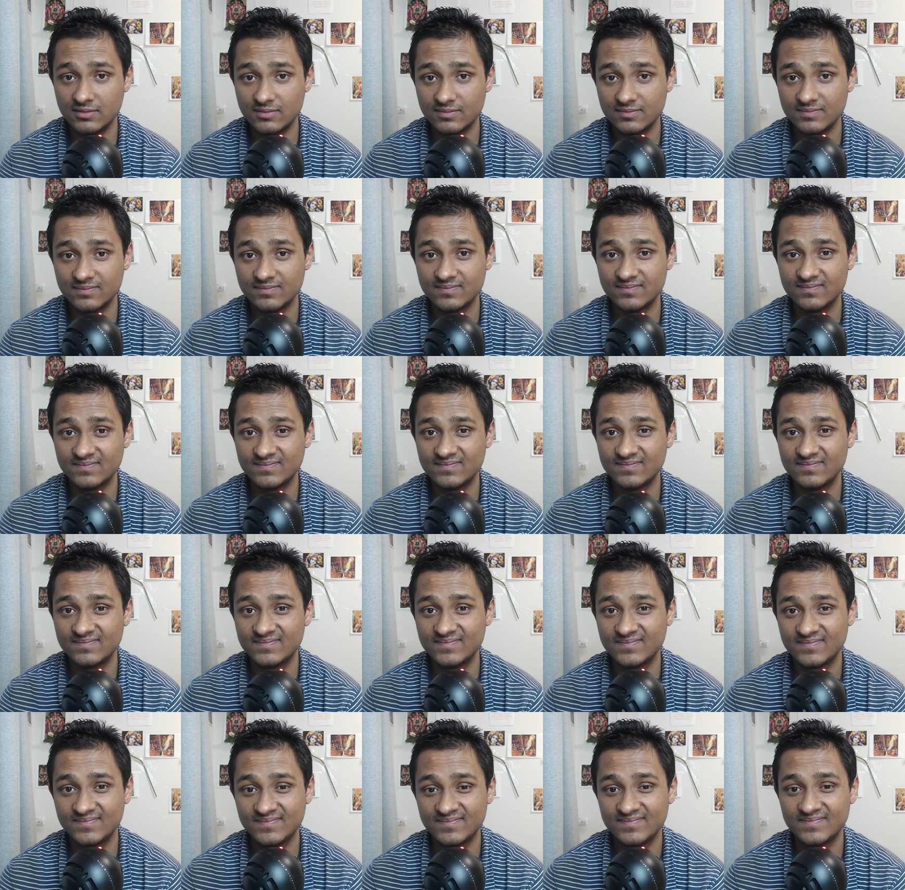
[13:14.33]

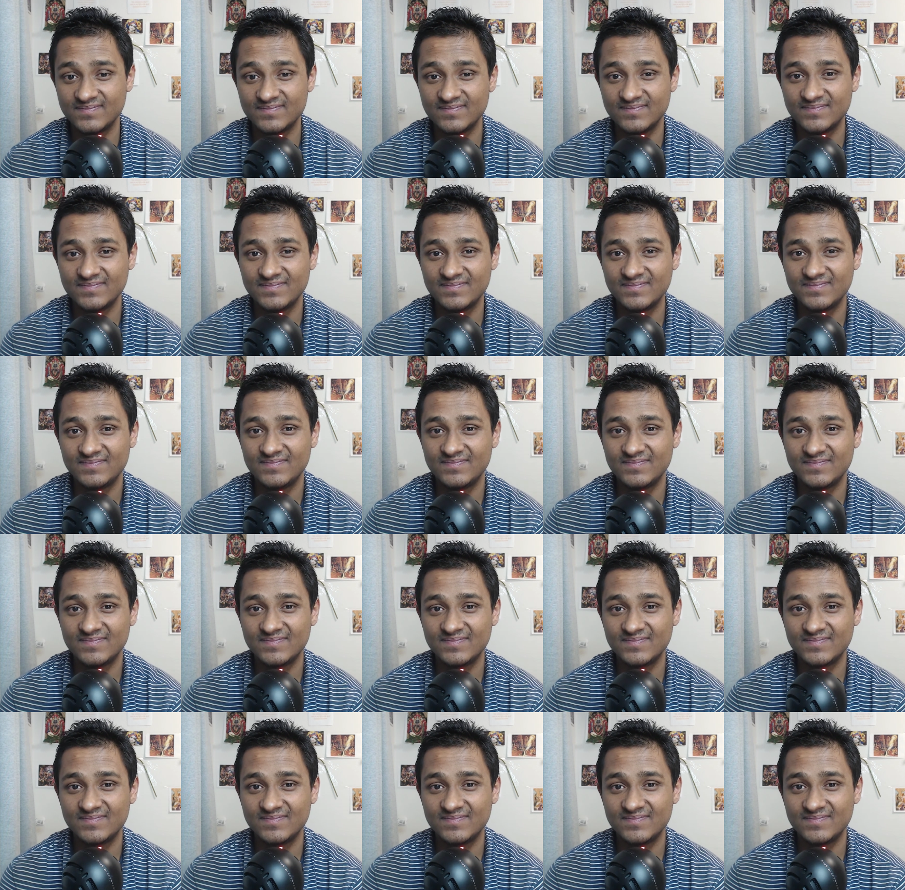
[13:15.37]
(no one is talking)